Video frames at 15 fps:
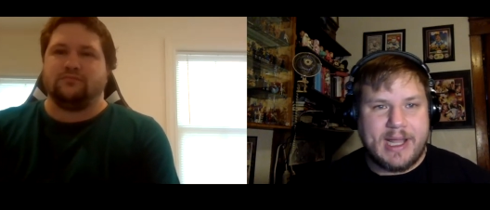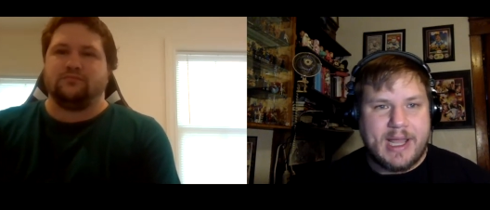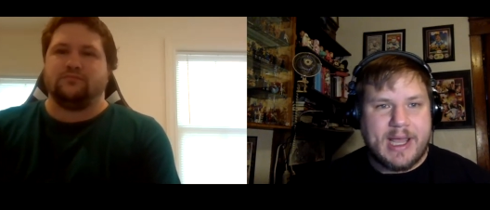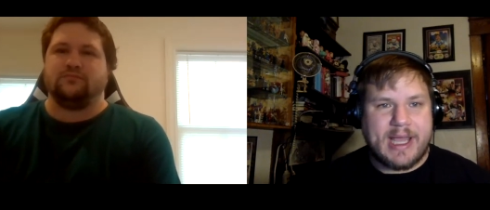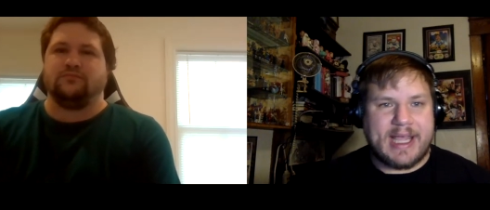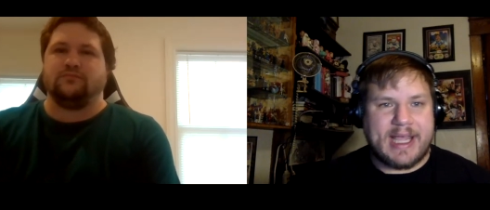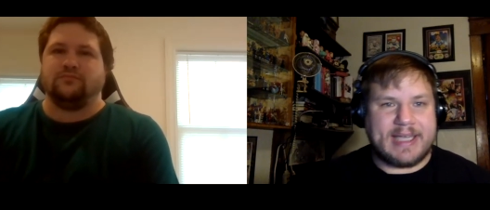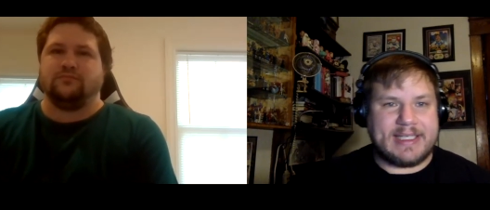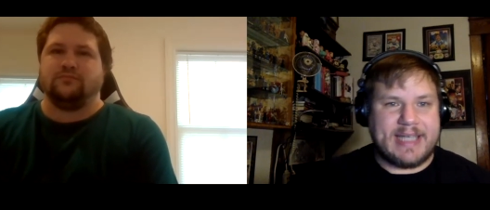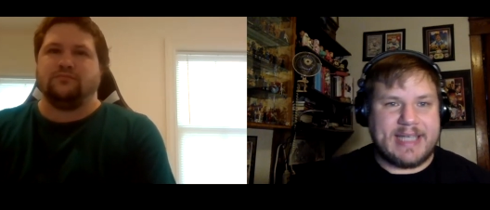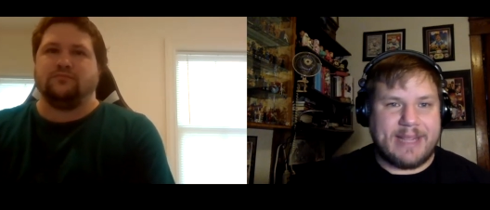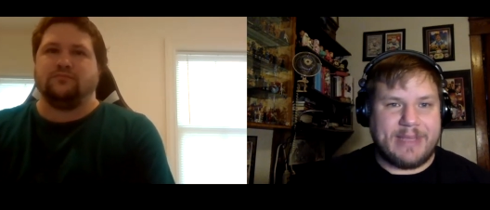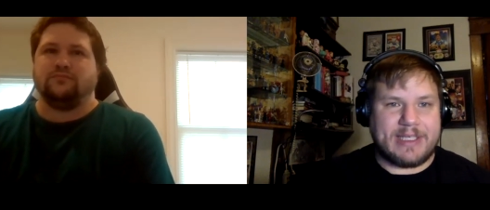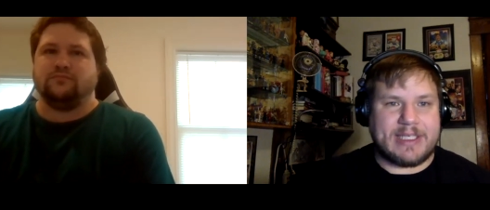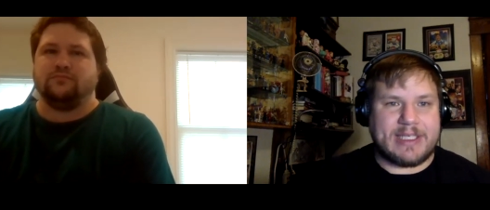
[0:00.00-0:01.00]
Speaker 1: against
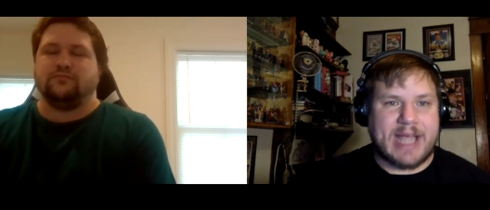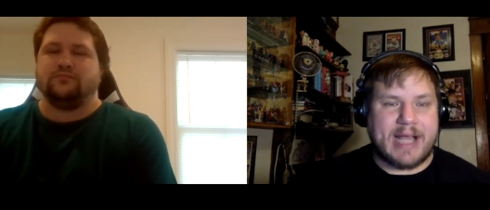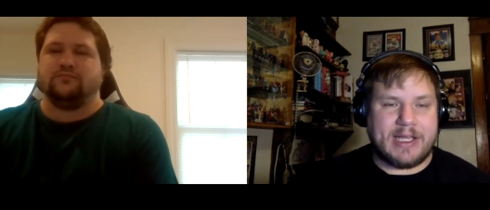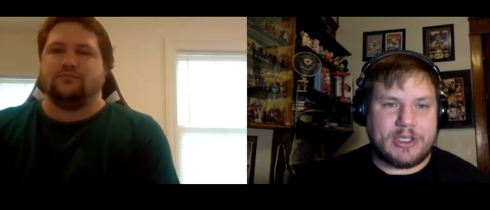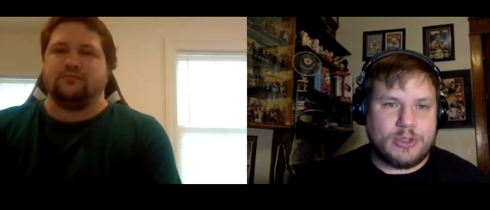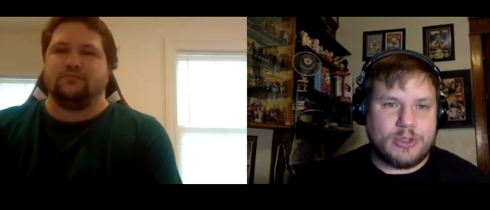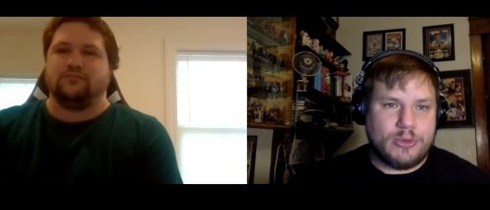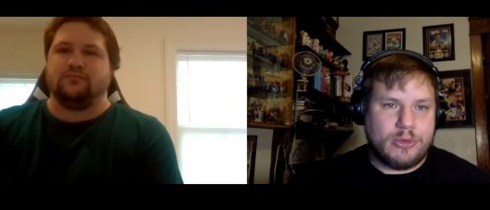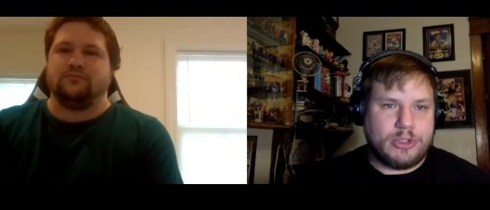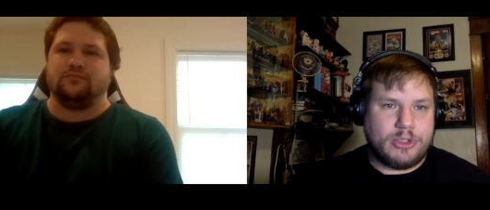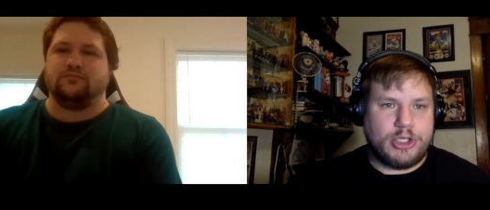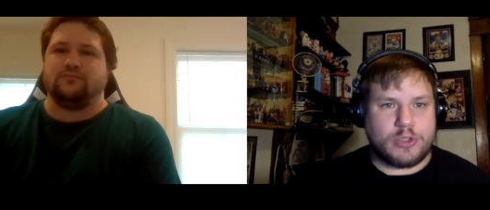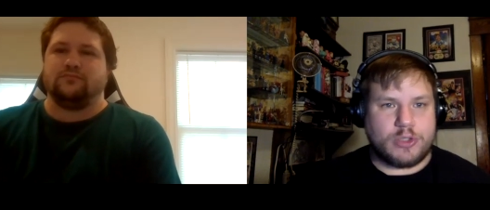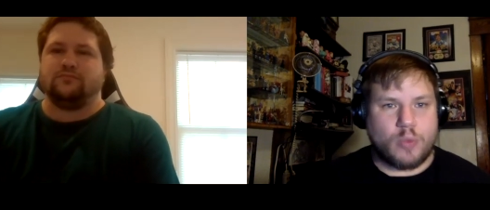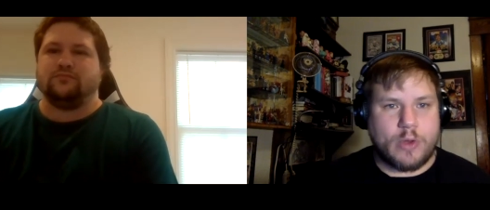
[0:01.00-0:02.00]
Damian Salas, who
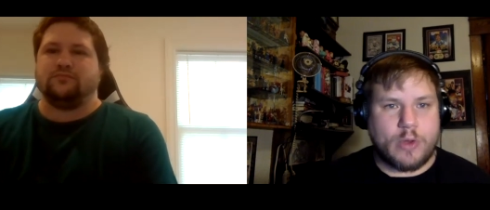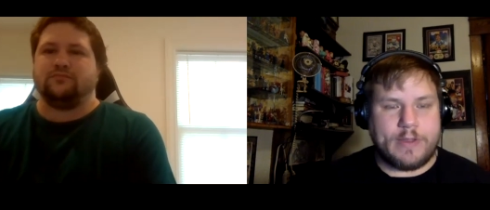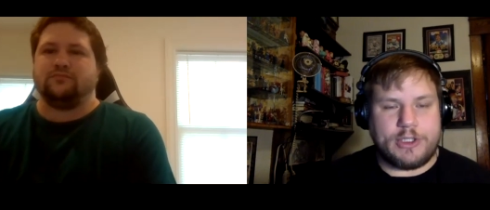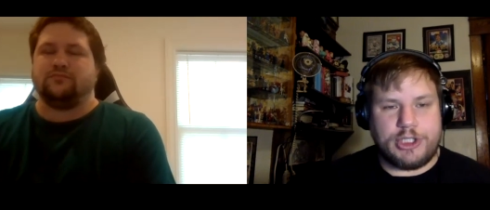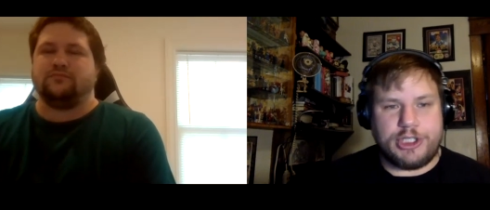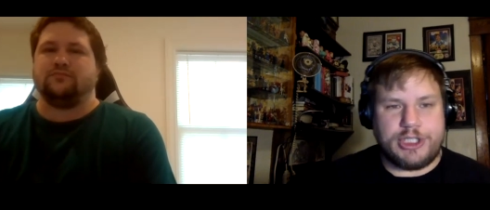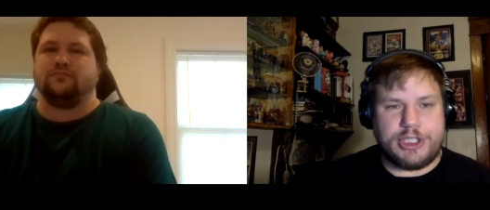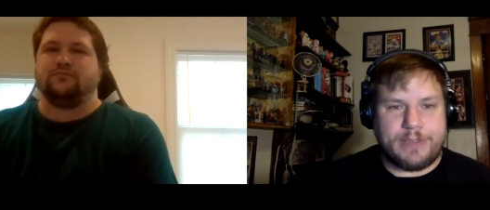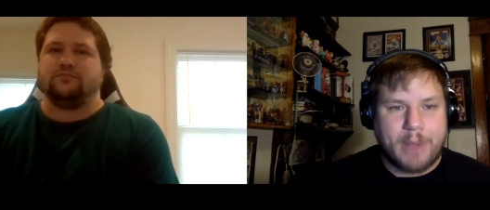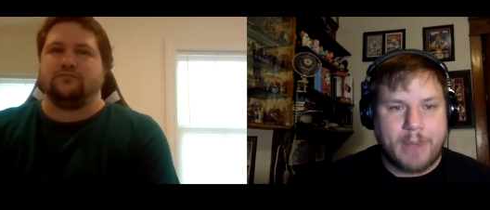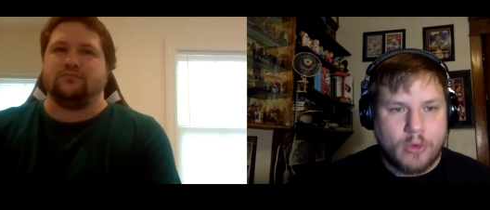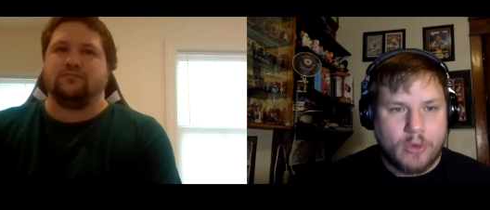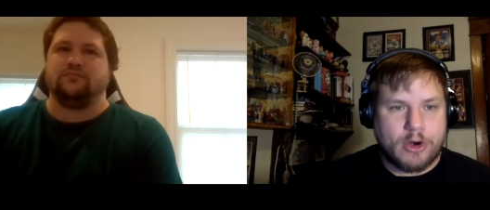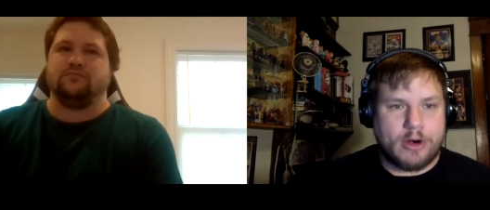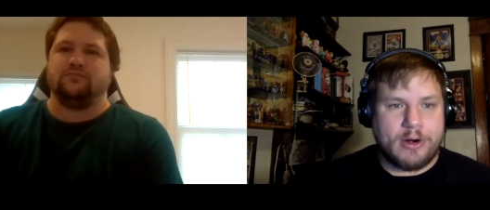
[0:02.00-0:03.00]
just won the G G
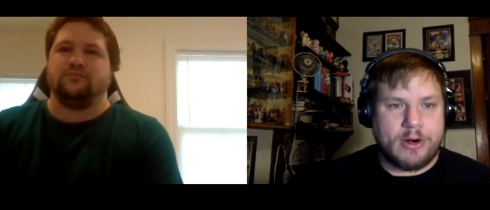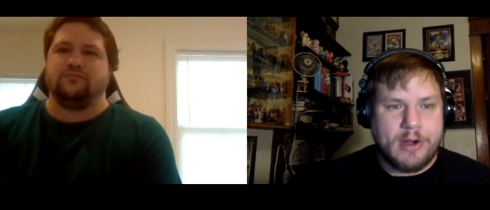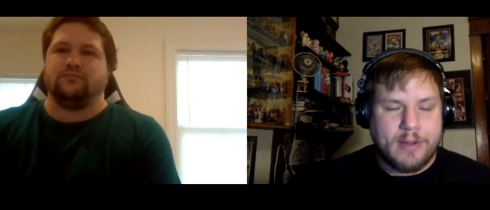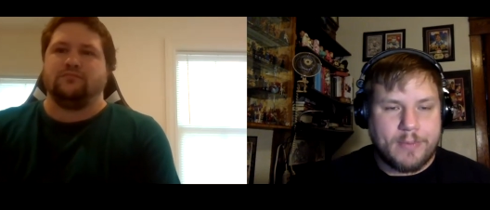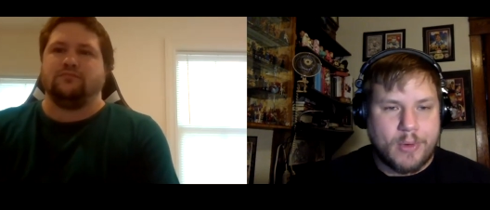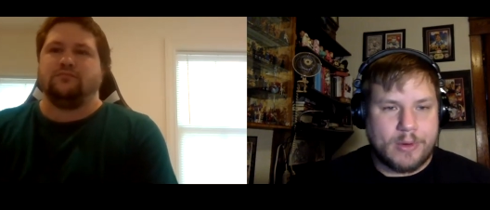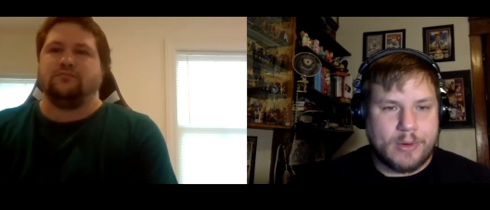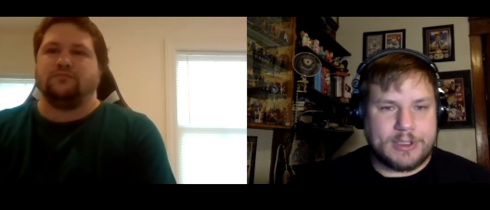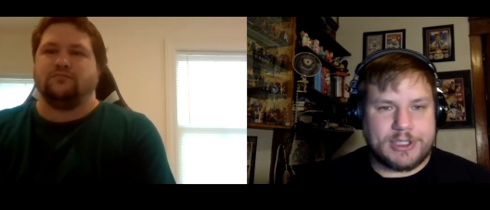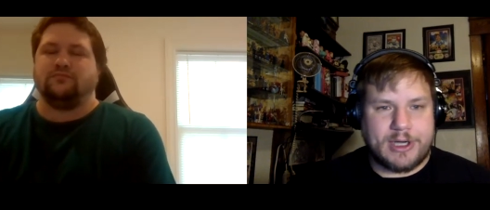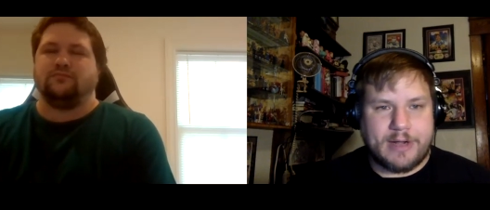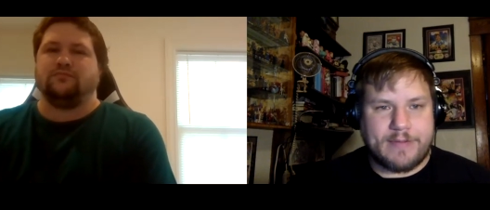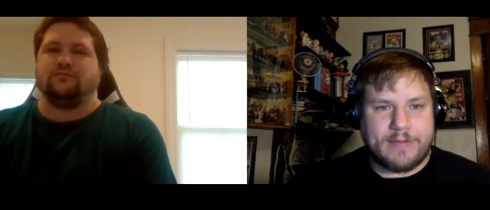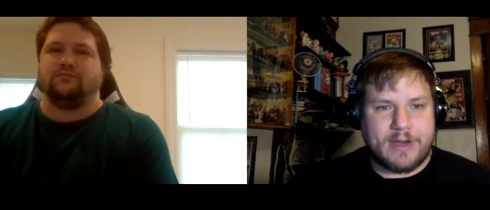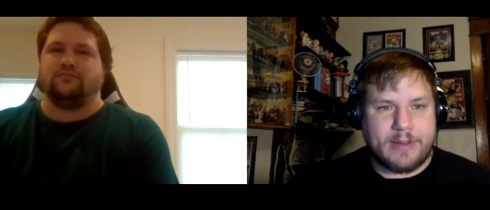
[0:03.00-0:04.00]
Poker portion
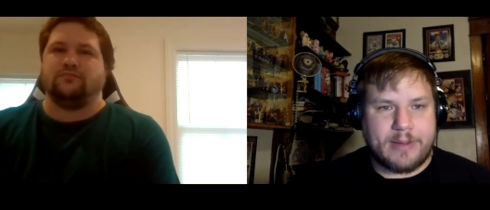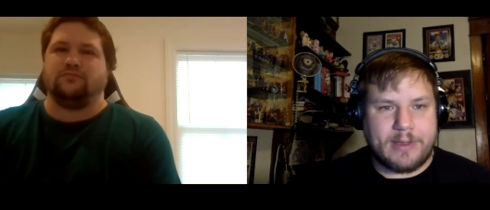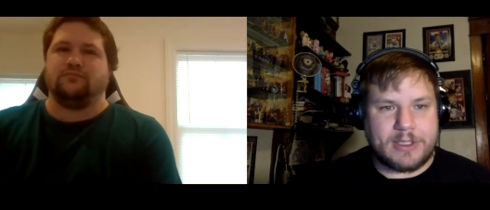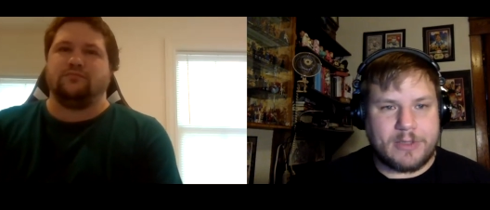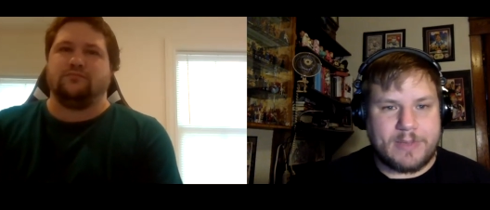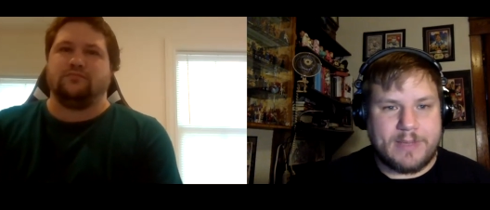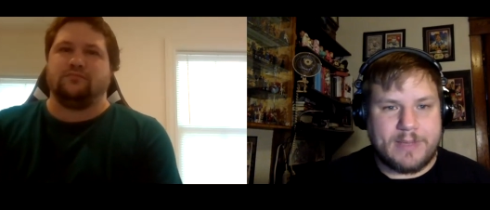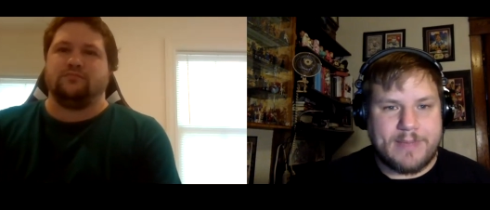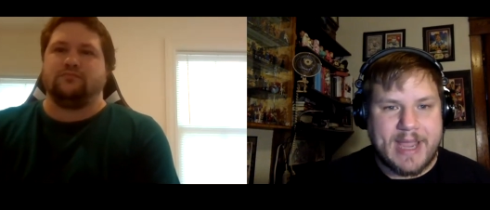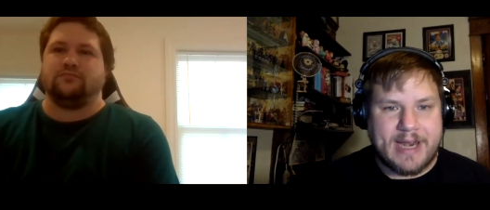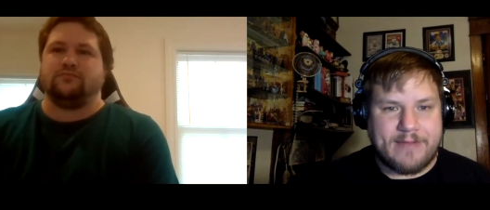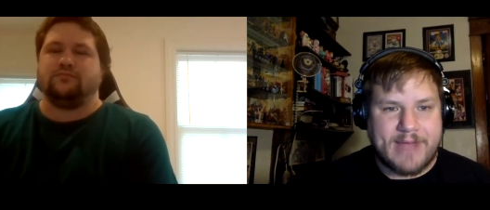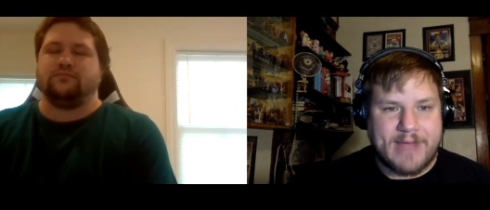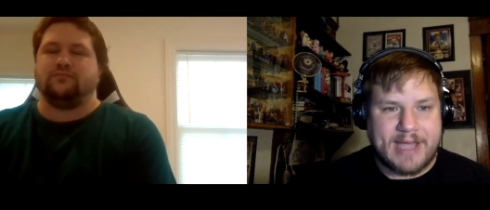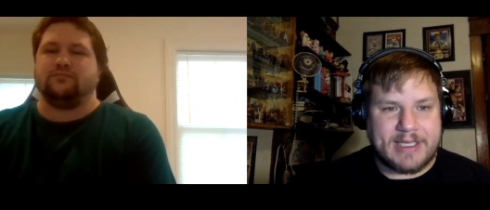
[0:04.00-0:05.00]
of the W S O P main
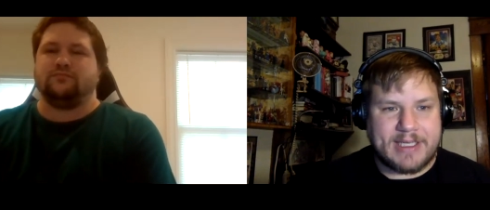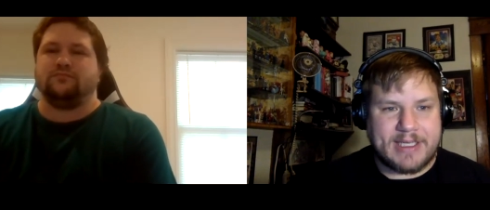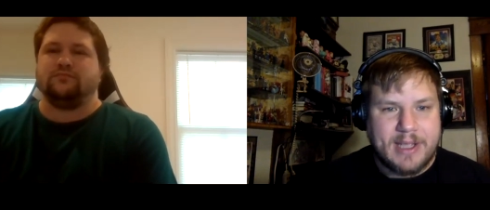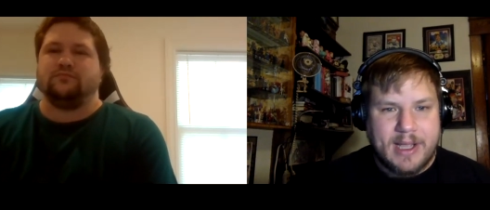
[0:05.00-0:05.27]
event.